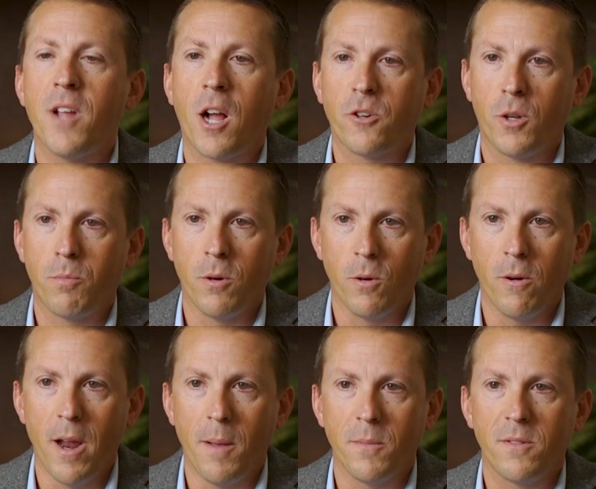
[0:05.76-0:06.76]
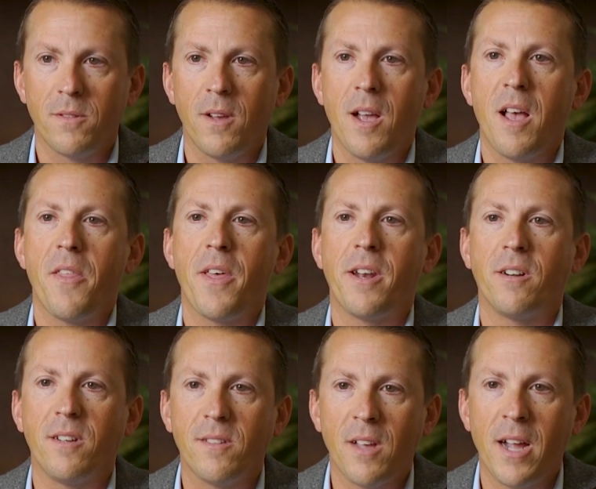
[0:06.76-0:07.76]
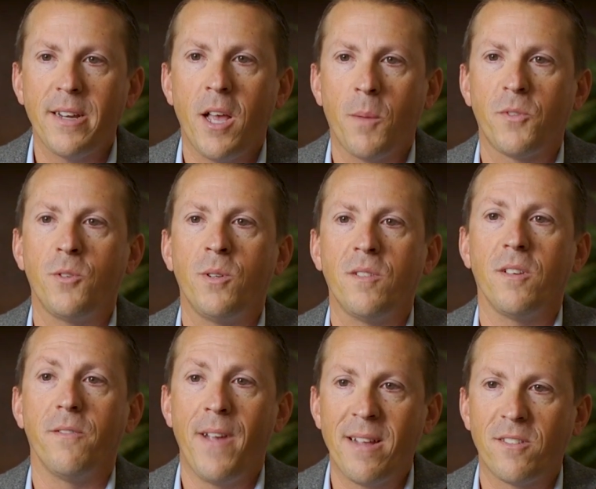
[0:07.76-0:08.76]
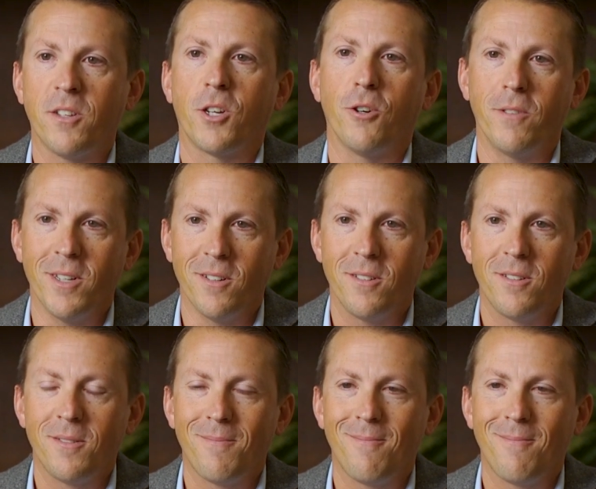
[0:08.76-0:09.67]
doctoral programs that are designed to help students advance their careers.